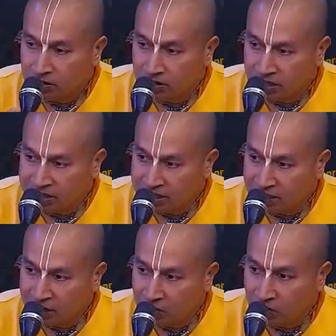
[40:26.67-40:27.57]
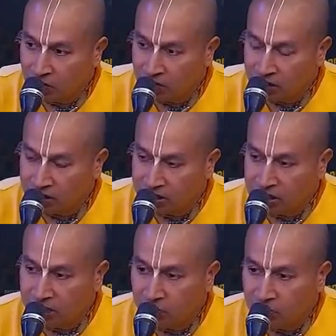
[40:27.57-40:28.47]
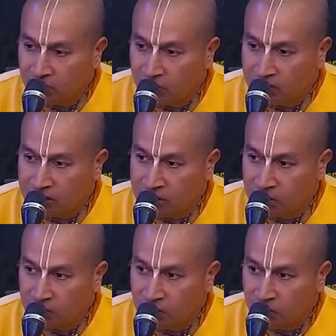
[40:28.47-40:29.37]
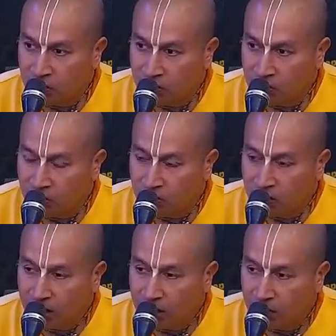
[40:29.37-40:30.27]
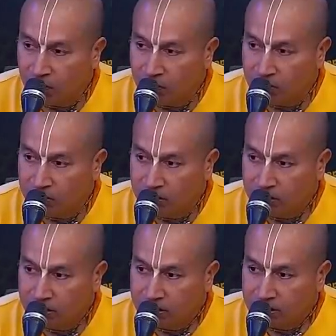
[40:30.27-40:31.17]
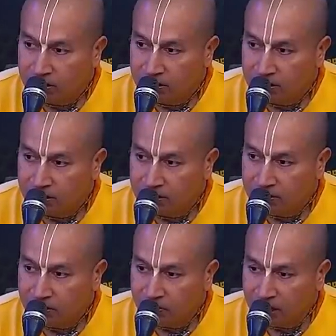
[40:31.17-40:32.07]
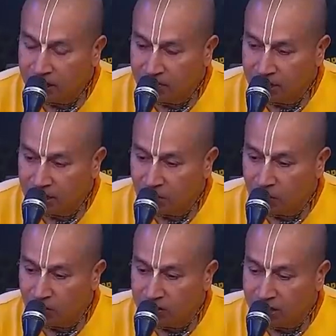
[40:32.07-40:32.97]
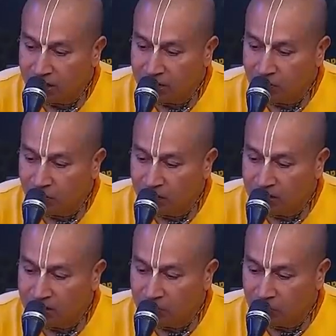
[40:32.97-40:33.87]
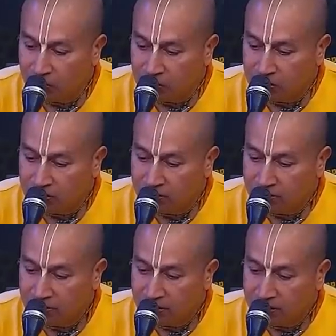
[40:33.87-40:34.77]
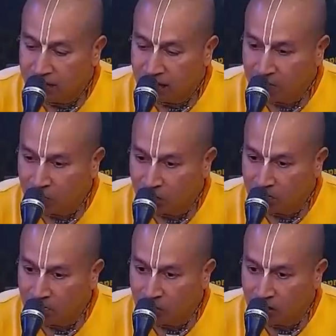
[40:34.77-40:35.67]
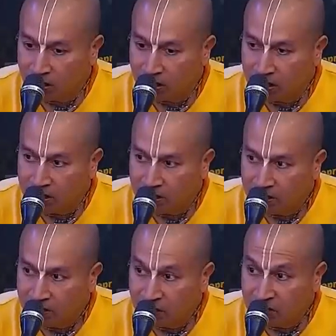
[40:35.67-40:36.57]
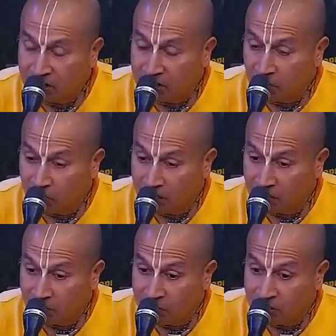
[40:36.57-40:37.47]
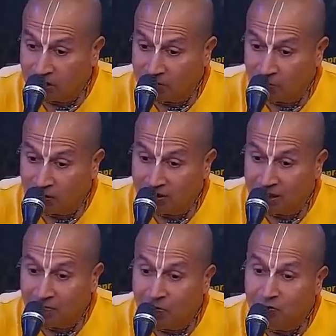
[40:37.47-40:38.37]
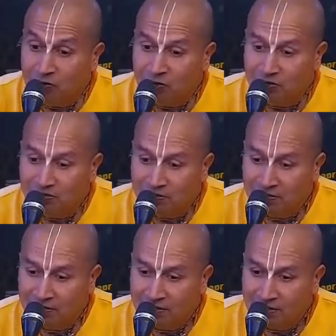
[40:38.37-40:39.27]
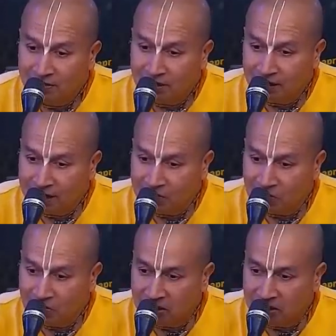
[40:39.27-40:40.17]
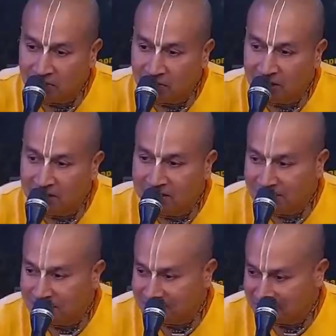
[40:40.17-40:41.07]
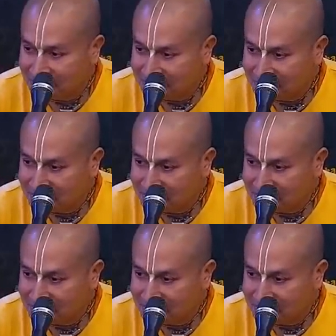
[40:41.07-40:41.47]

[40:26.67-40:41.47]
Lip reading: the reason we go out and distribute books is you do not know how, by coming in contact with the books, and more importantly, with the devotee who is distributing that books, the transformation begins.